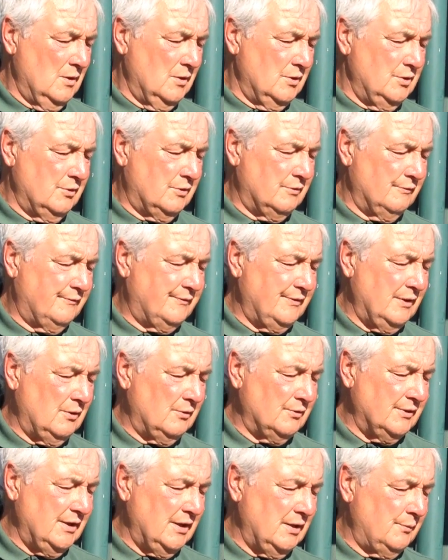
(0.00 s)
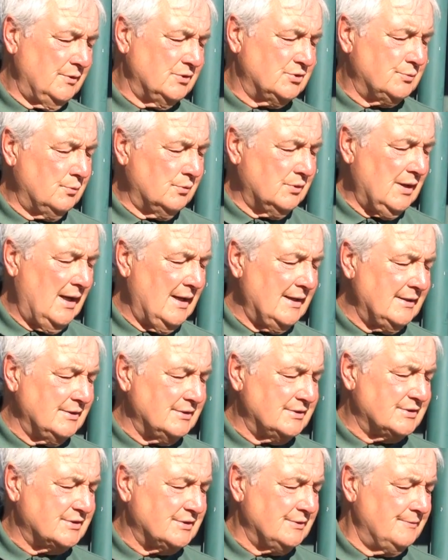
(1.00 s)
You can fit on there, which will gain
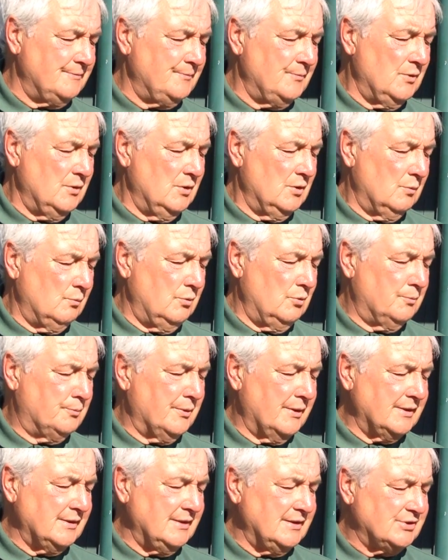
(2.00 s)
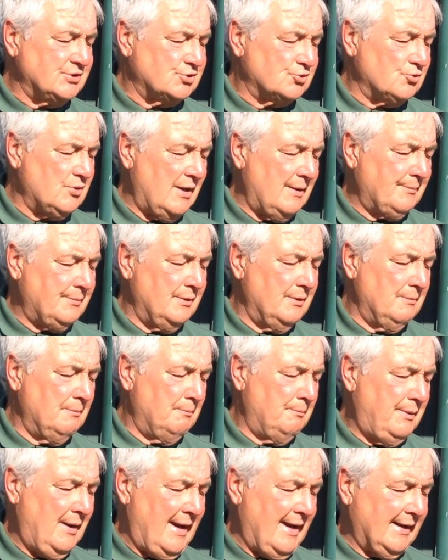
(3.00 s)
us, will bring this strap
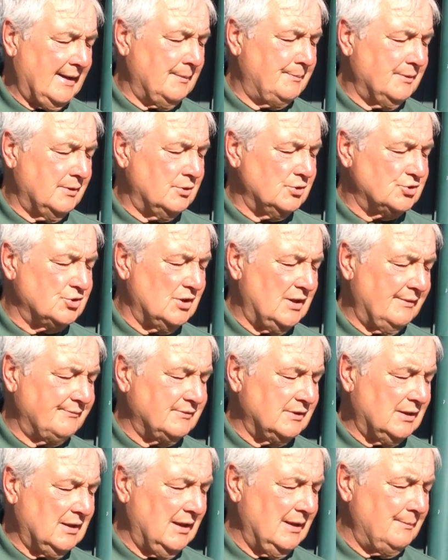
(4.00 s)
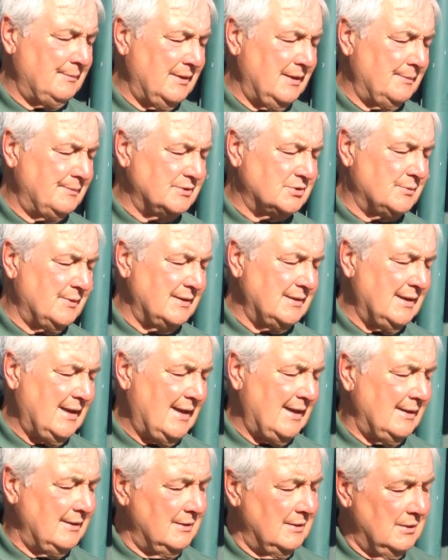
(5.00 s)
back, because you'll have the clip here between
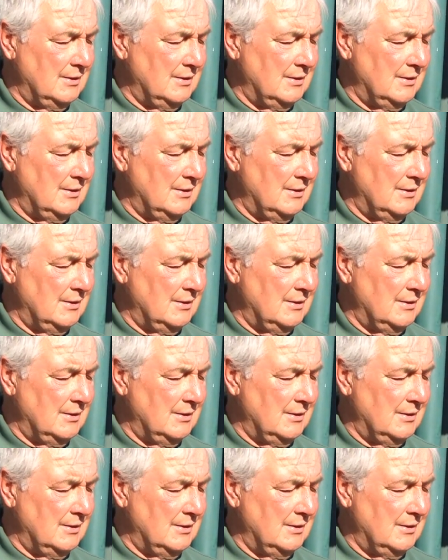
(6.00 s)
that